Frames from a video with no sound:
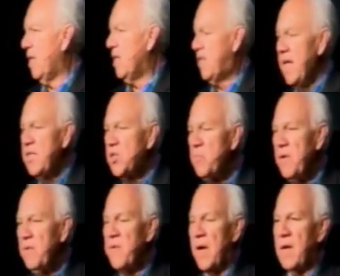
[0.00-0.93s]
Teach me,
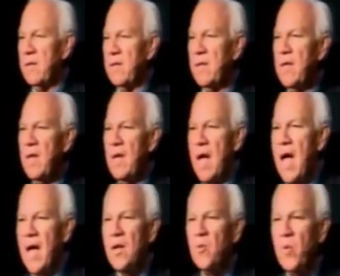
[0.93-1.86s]
Father,
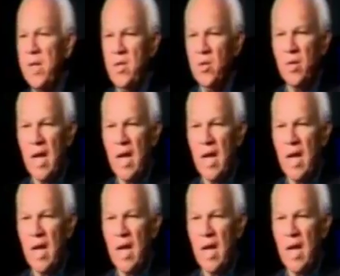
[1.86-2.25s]
how do we do it?